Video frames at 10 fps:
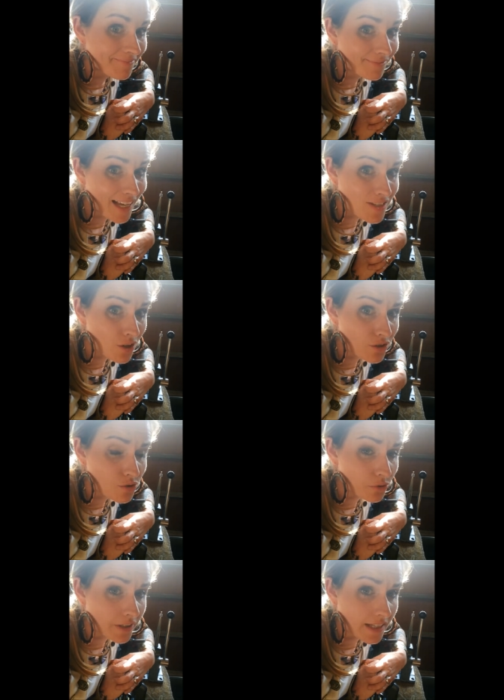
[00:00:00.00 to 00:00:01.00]
that's all
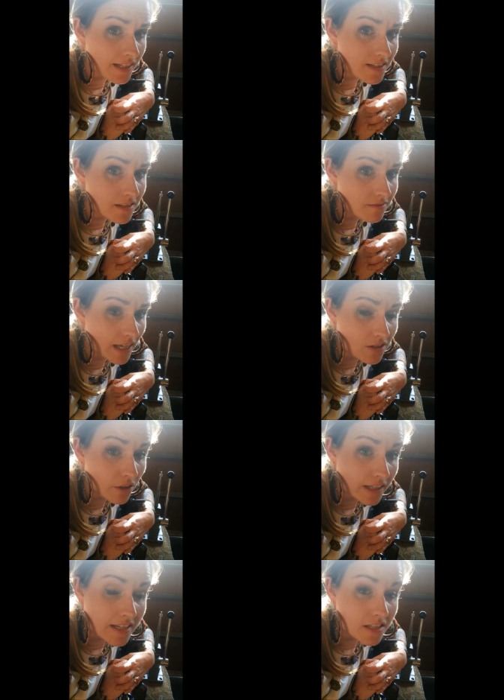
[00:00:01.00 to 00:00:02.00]
jewelry needs. That's all
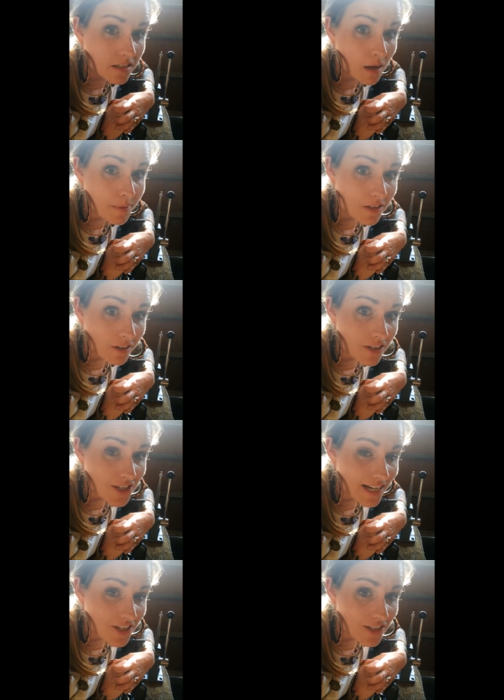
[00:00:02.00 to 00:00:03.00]
it needs to not be tarnished,
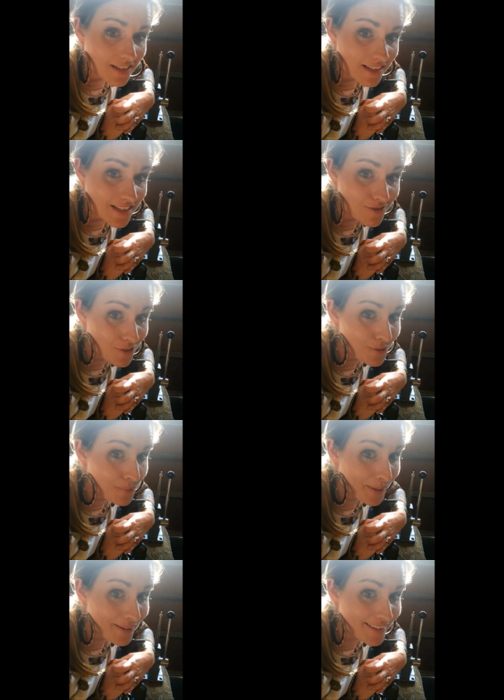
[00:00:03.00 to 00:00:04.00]
actually, is for you to
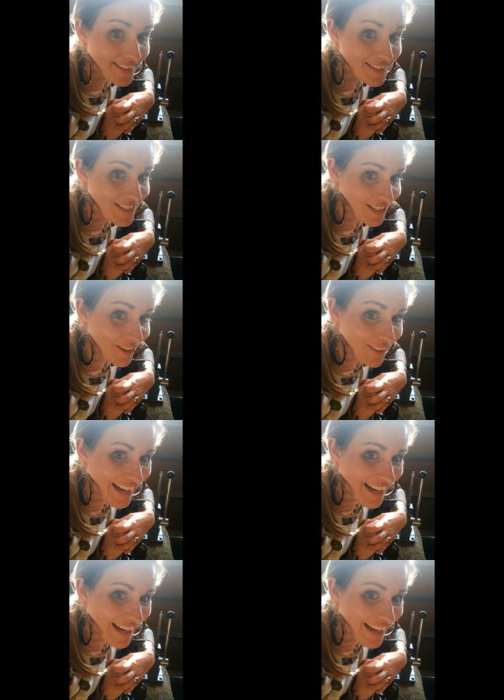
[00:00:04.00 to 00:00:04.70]
wear it. Did you know